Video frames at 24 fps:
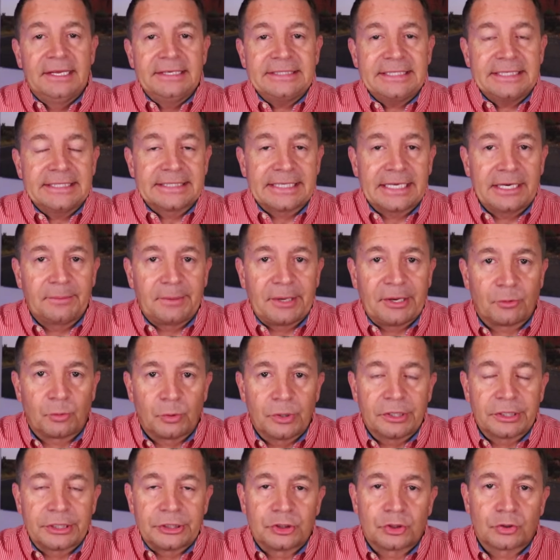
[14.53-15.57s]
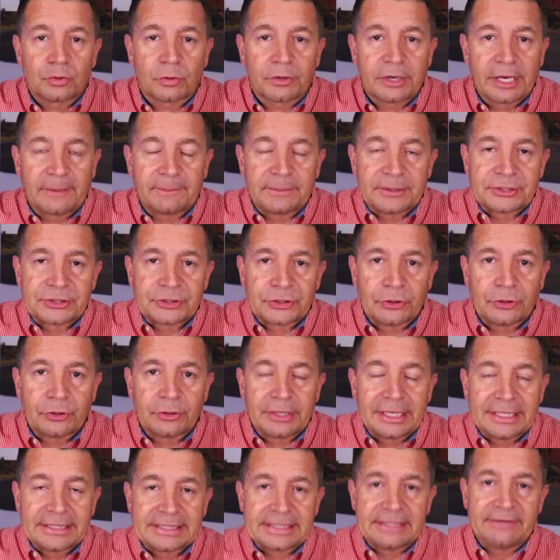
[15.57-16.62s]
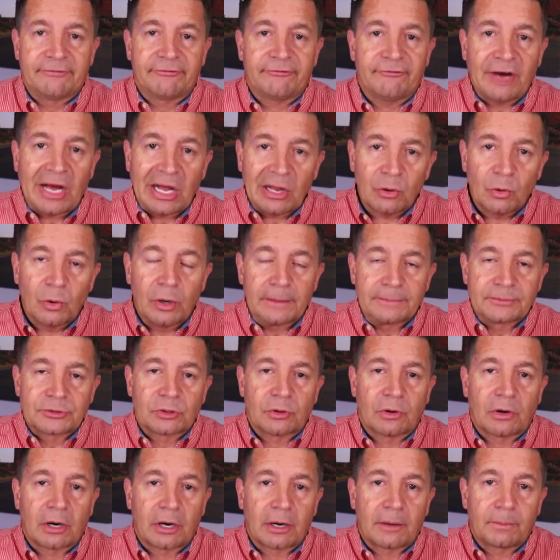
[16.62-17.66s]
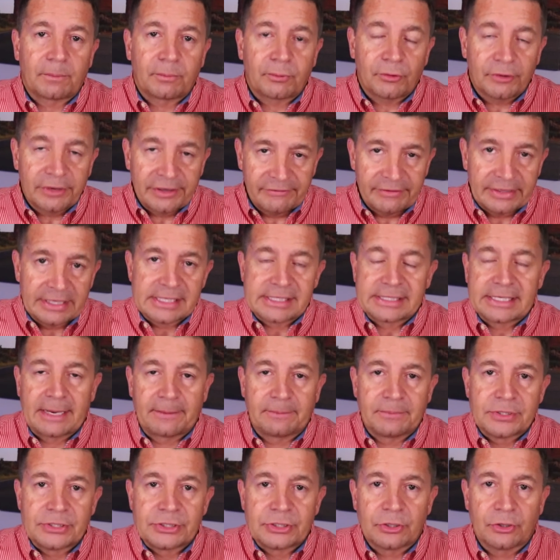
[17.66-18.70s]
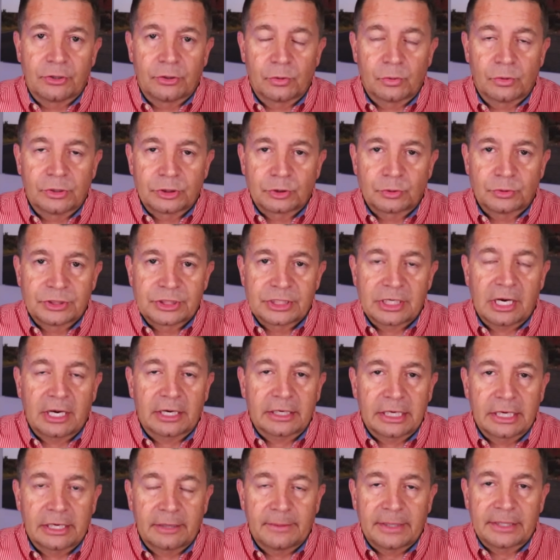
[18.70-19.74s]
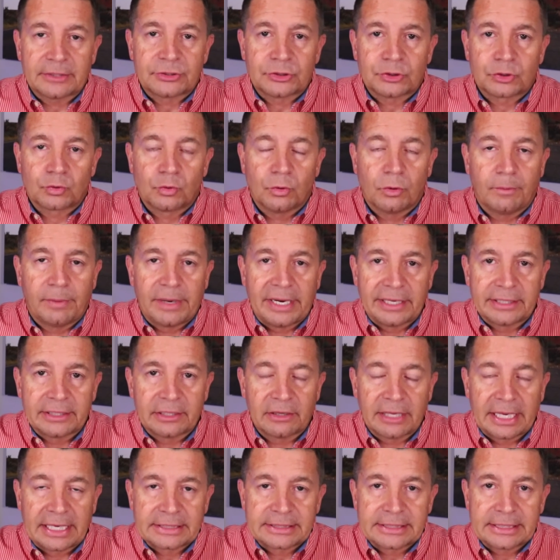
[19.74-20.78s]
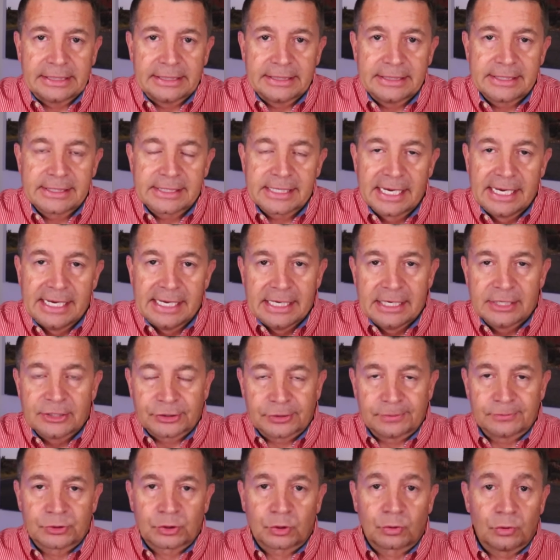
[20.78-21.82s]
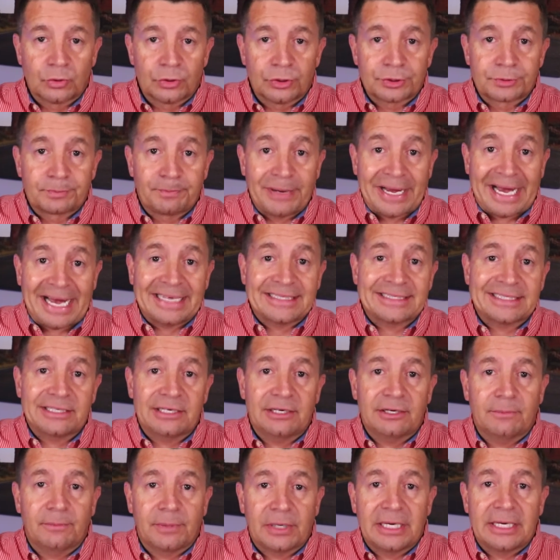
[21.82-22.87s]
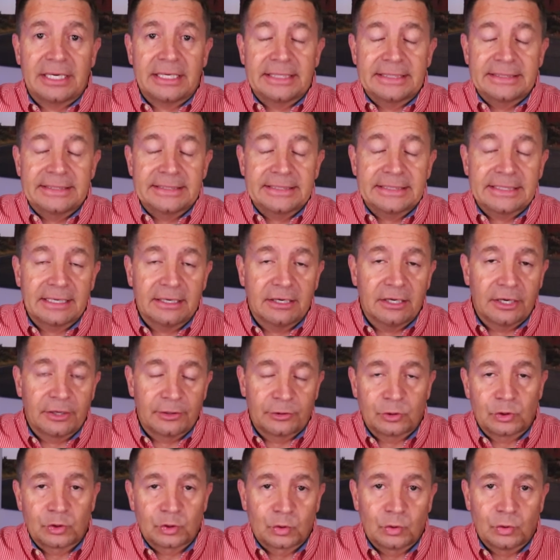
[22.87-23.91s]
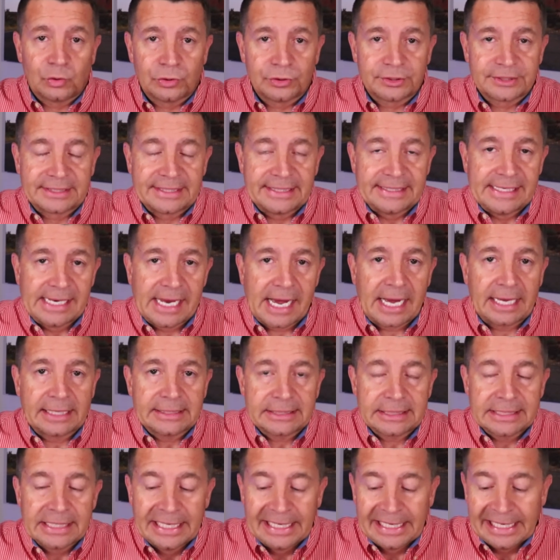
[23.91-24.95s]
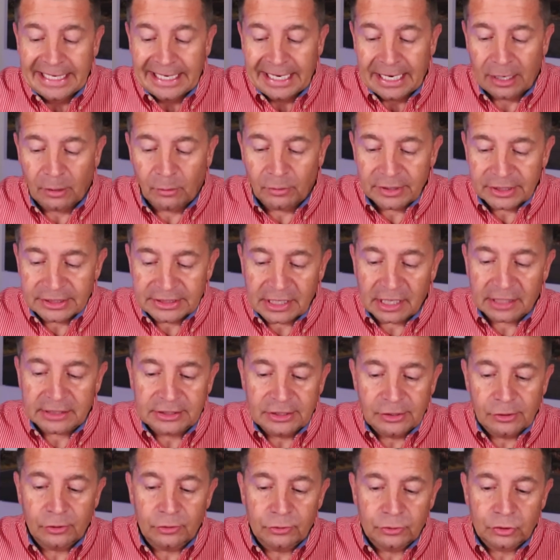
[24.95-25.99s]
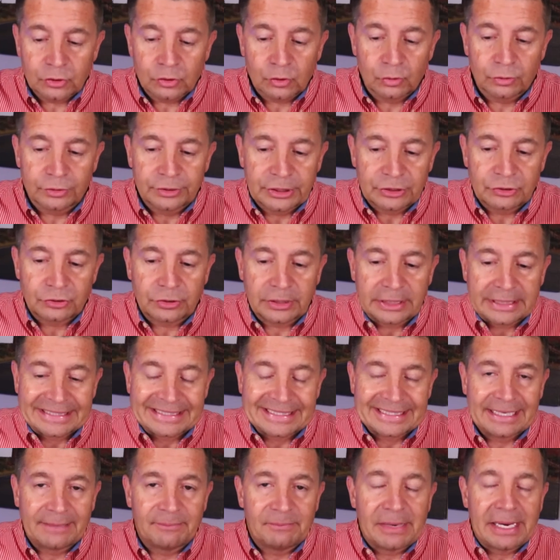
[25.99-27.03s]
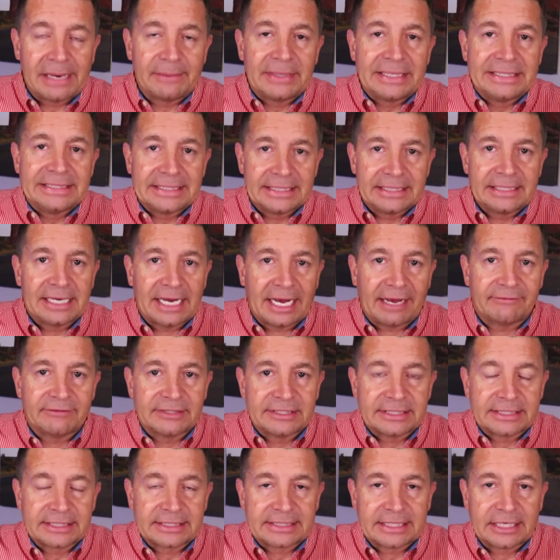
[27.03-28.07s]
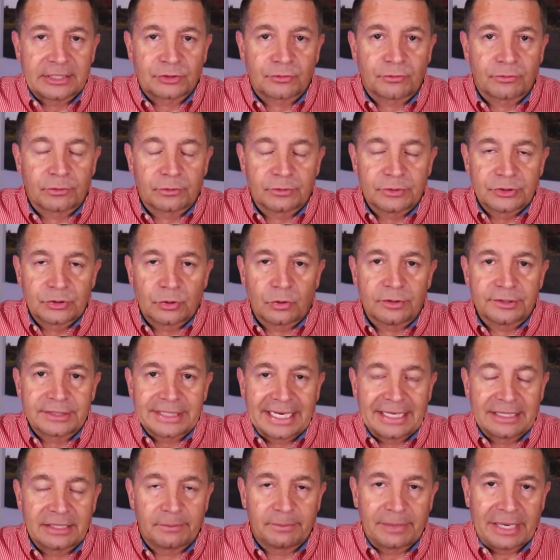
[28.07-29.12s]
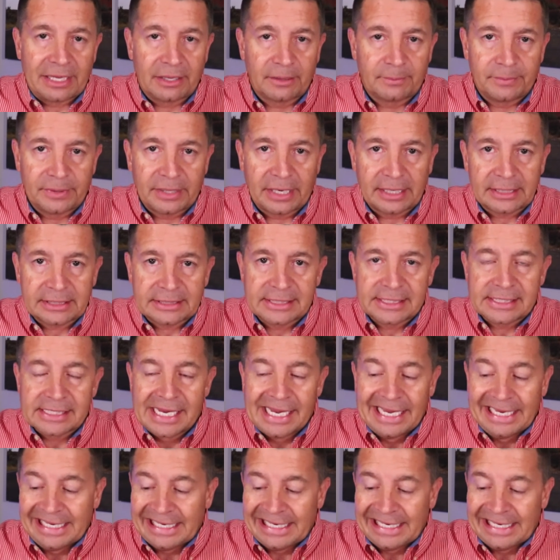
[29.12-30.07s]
This is going to be a really short episode. It's in follow up to our previous episode, which was talking about the school bond elections. Some schools passed their bonds, other schools did not. And I want to talk to those school districts that maybe didn't have a successful result at the ballot box